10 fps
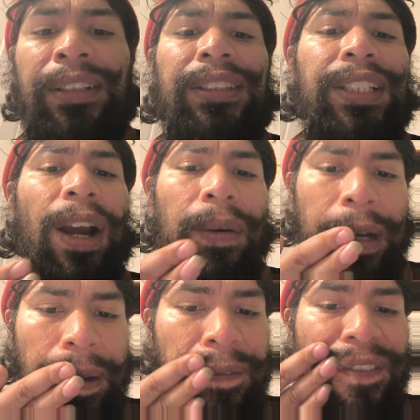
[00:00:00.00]
See
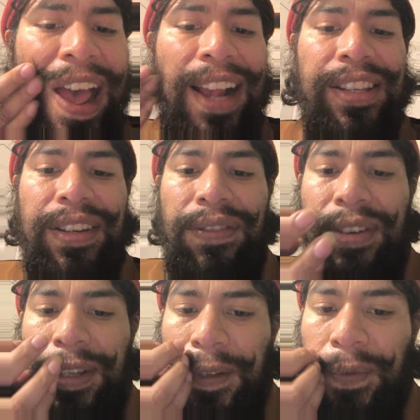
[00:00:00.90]
already a vast
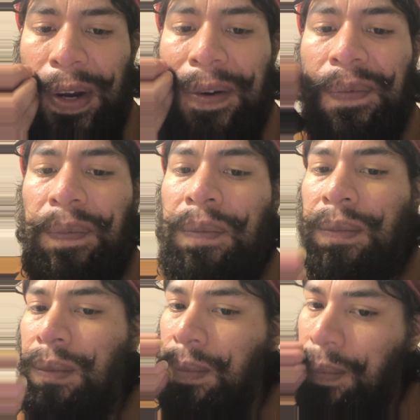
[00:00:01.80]
difference, right?
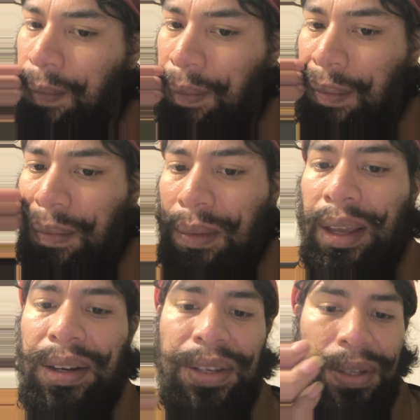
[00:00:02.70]

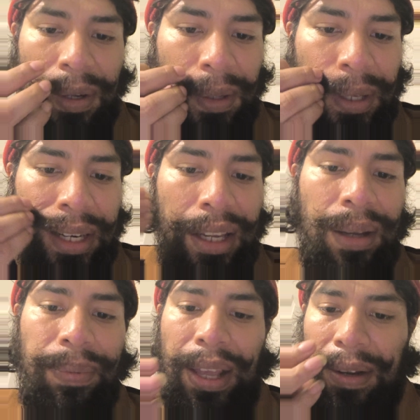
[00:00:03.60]
And it's just cleaning
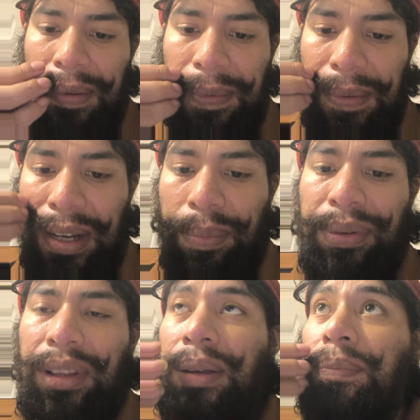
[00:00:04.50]
up that
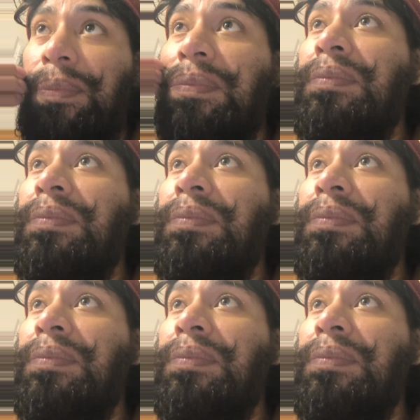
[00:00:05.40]
upper lip.